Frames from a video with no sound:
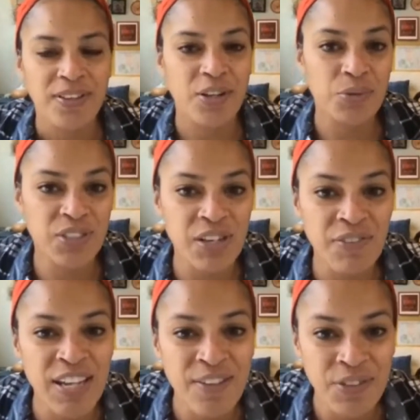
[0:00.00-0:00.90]
There was
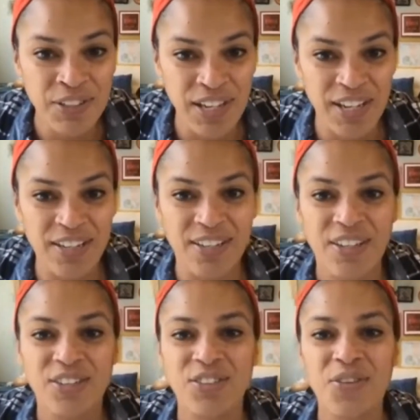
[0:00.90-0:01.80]
even a link
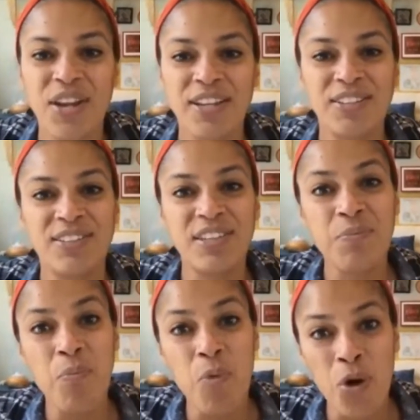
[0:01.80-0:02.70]
so that I could see
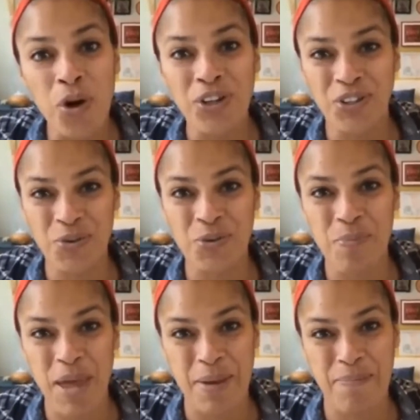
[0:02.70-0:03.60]
more
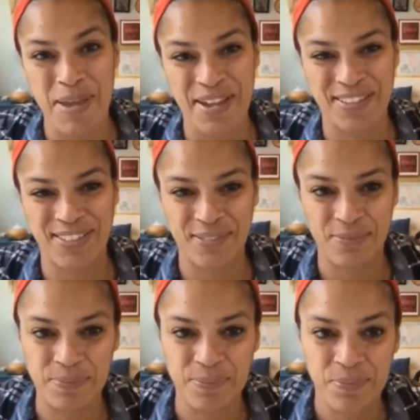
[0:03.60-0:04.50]
cute pet pics.
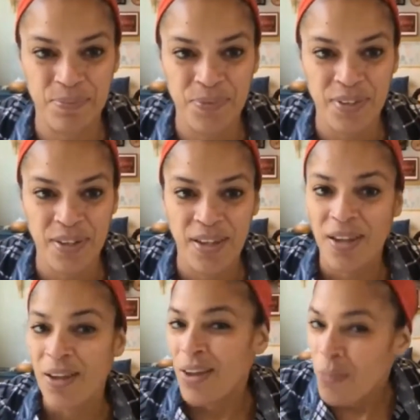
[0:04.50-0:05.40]

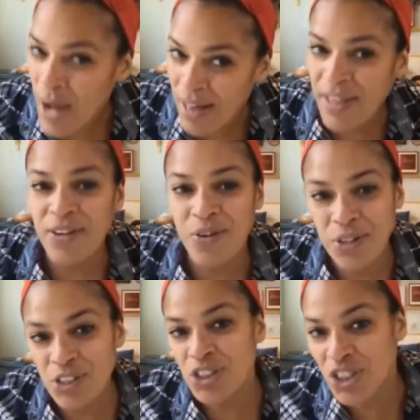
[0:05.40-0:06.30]
While I
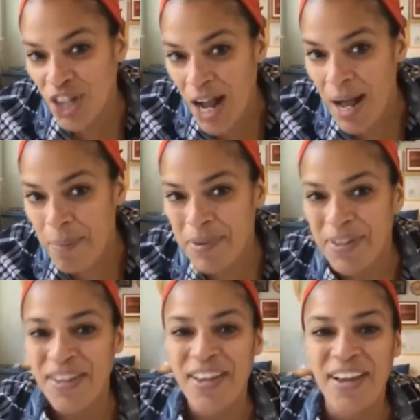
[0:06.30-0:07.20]
couldn't shop,
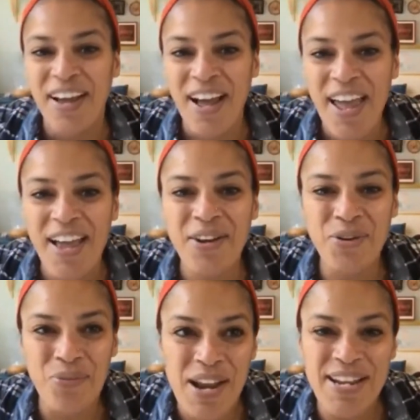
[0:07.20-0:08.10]
I had a
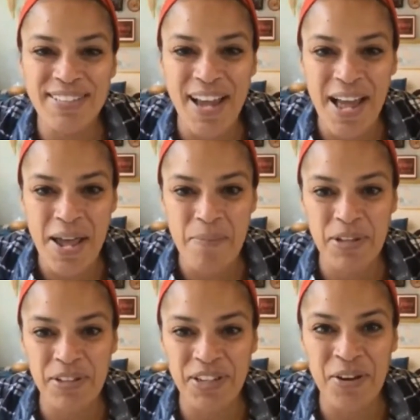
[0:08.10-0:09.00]
great time
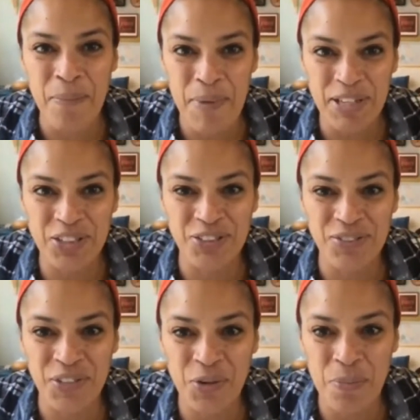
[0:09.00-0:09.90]
clicking on pictures
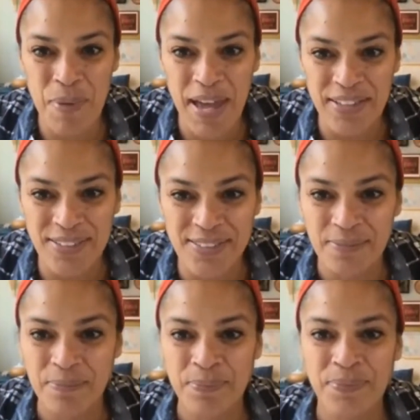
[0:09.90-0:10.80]
of cute pets.